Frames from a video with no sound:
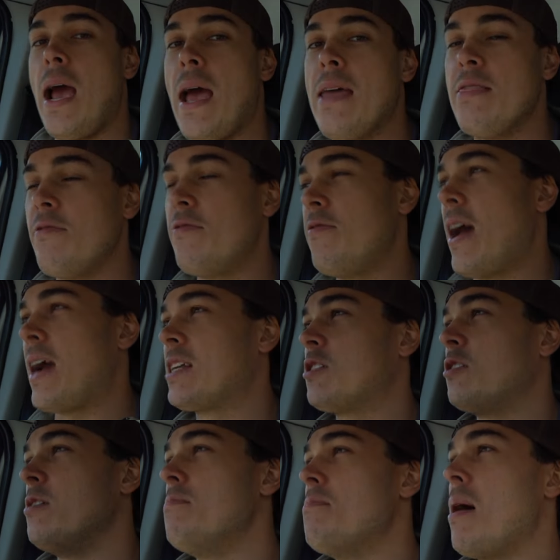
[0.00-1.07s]
And the
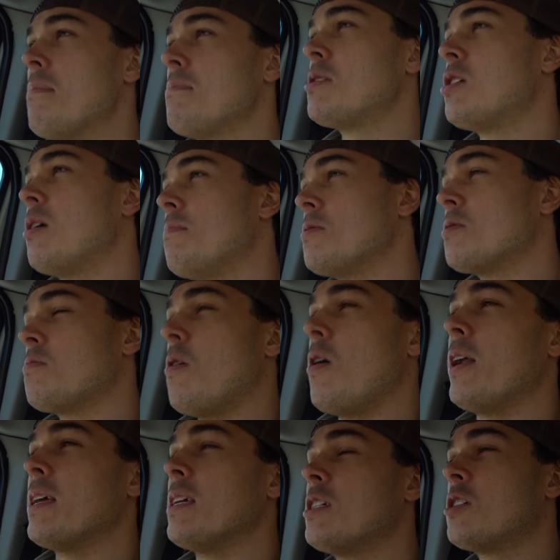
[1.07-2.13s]
factory bump stop was
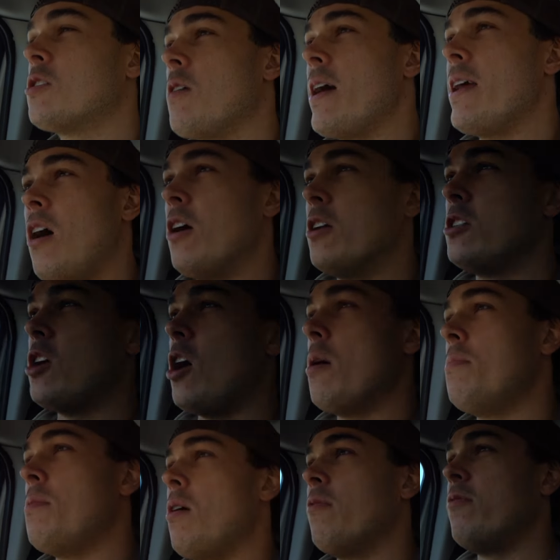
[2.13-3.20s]
riding straight on
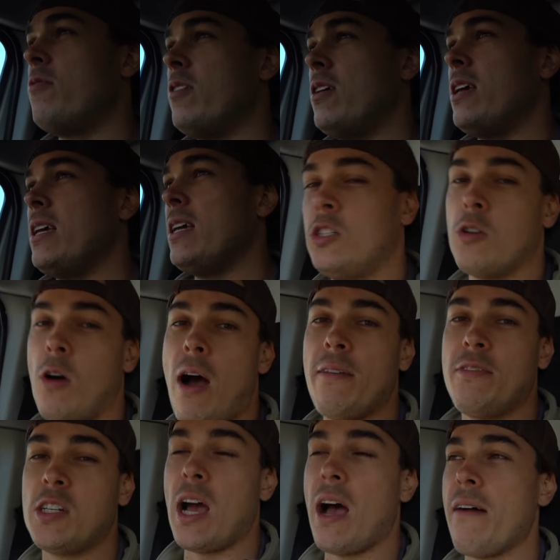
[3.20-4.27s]
top of the
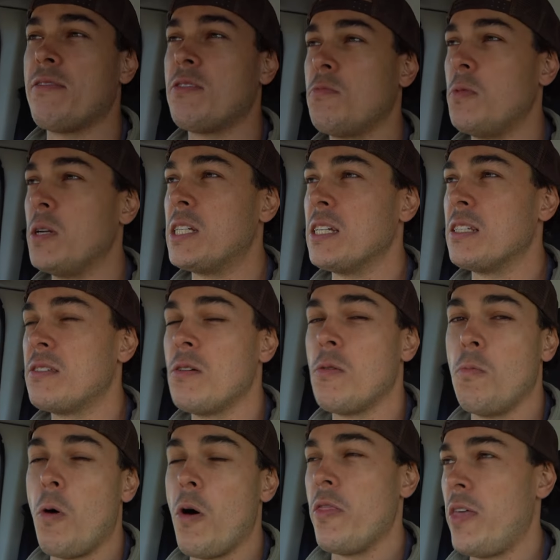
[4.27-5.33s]
drive shaft, which is
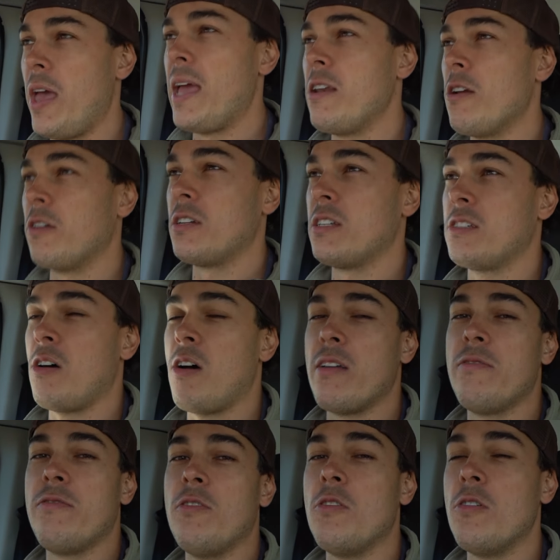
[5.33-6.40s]
what they're not
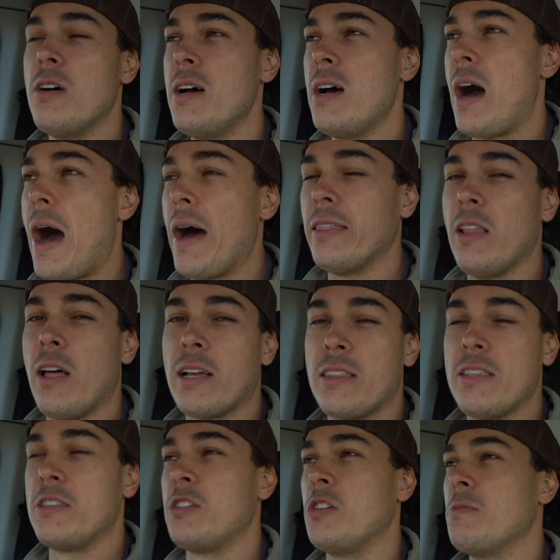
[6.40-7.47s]
designed for
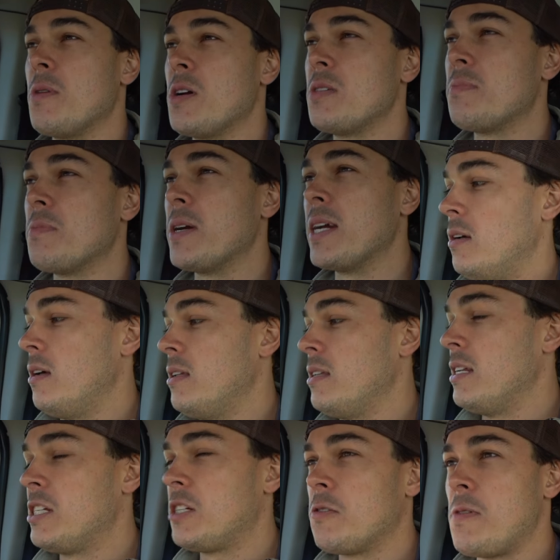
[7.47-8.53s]
unlike the Sumo Spring.
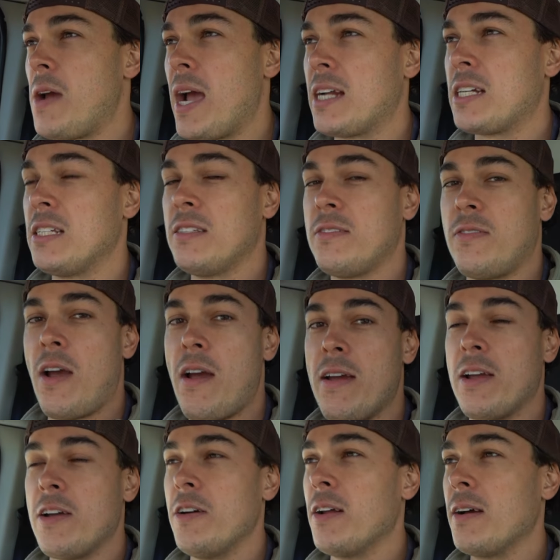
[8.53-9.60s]
Initial reaction's
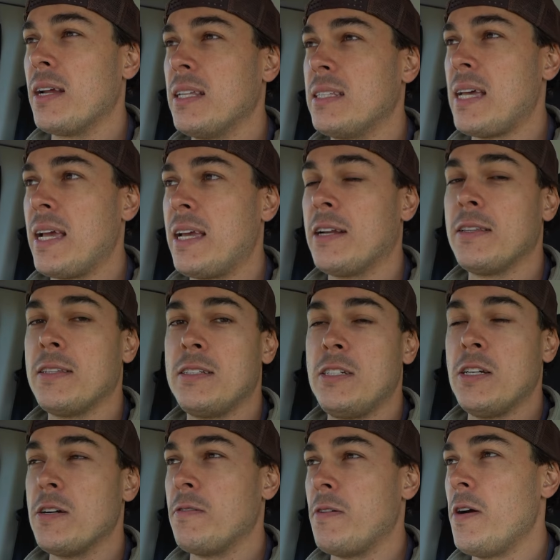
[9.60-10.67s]
very good. I'm gonna take it on the
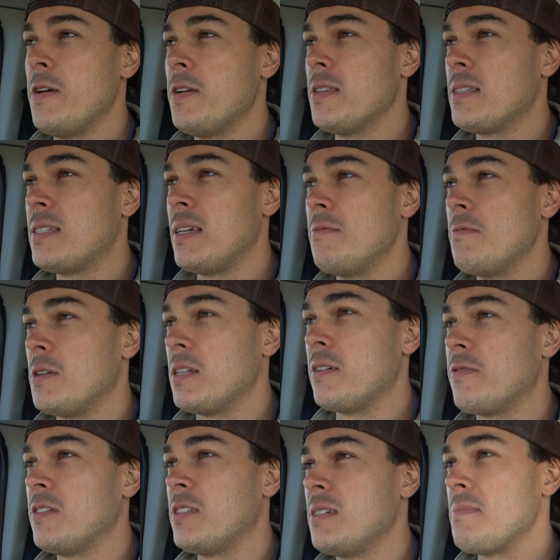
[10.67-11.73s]
dirt road and see what
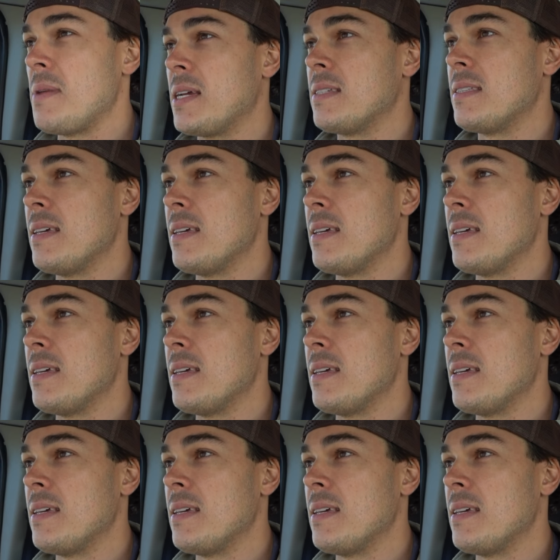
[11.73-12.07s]
difference it makes